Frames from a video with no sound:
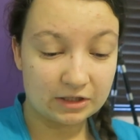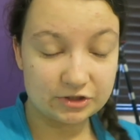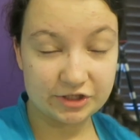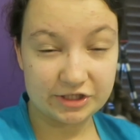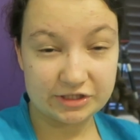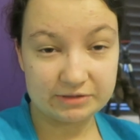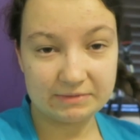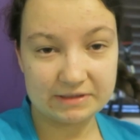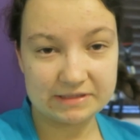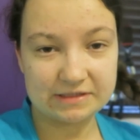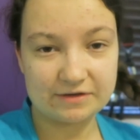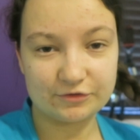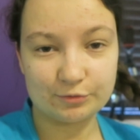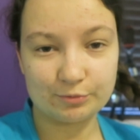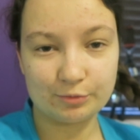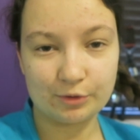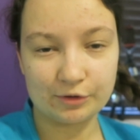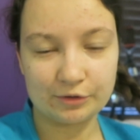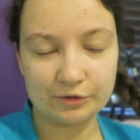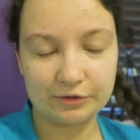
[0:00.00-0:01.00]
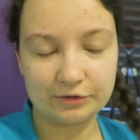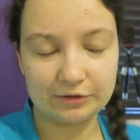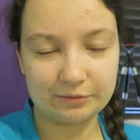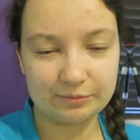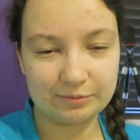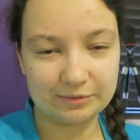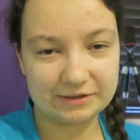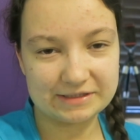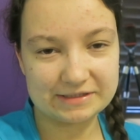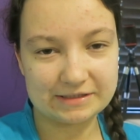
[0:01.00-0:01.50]
treated myself to pot
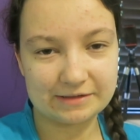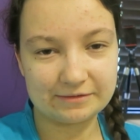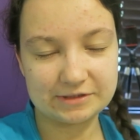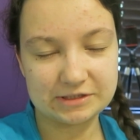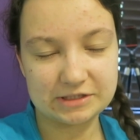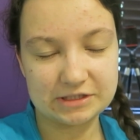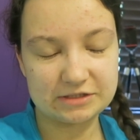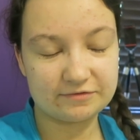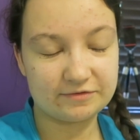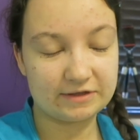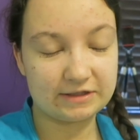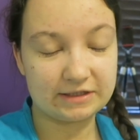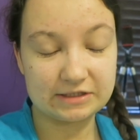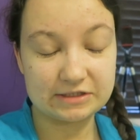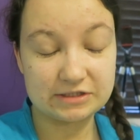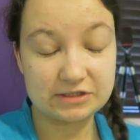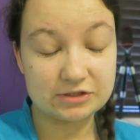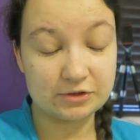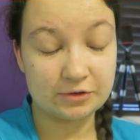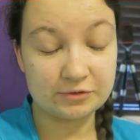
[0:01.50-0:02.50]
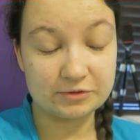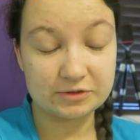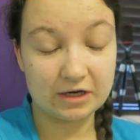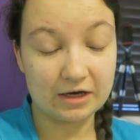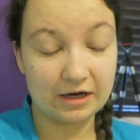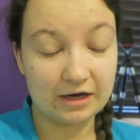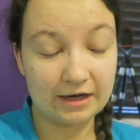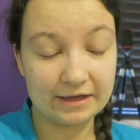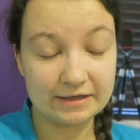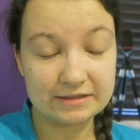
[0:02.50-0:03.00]
noodle because I was just feeling so
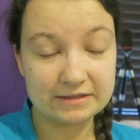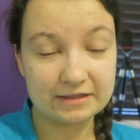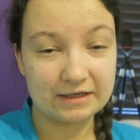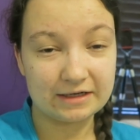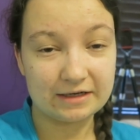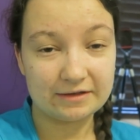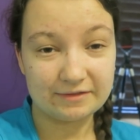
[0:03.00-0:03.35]
tired.